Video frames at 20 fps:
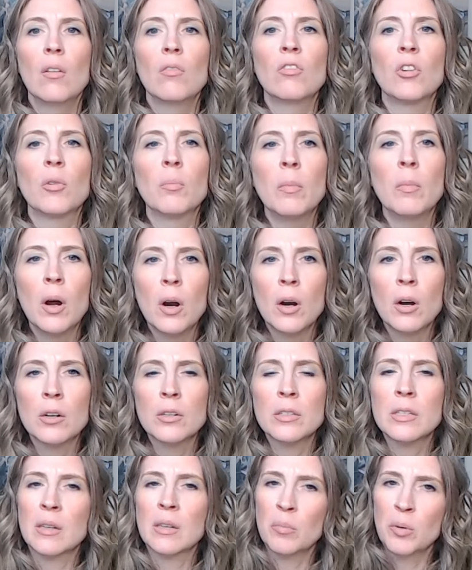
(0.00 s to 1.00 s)
For
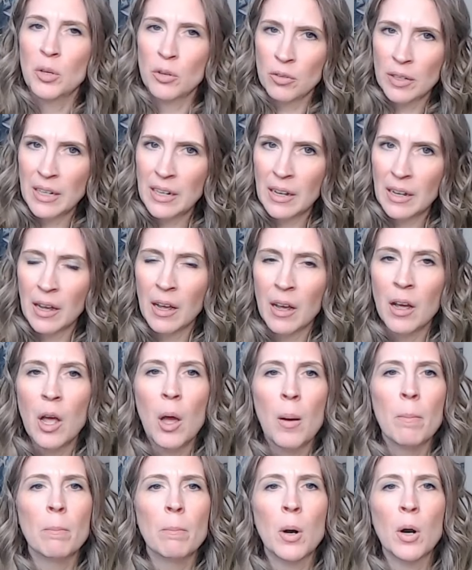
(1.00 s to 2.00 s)
Mars and Purina,
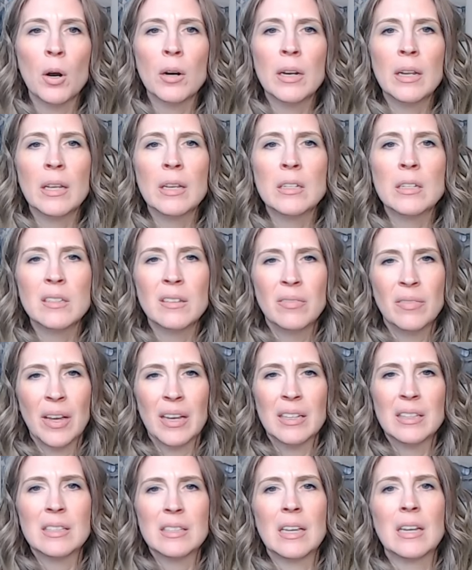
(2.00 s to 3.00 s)
marketing to
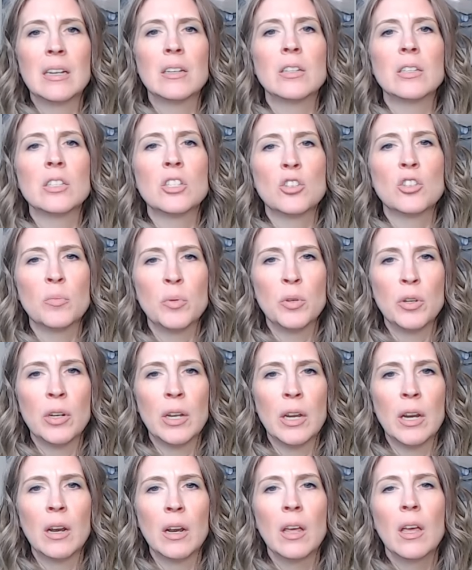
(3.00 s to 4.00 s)
vets and
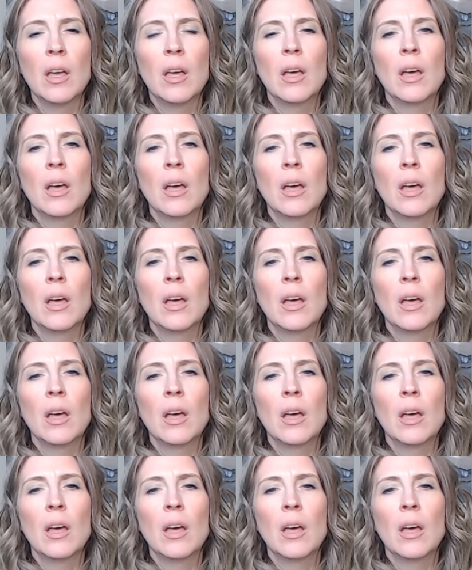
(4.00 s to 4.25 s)
distributing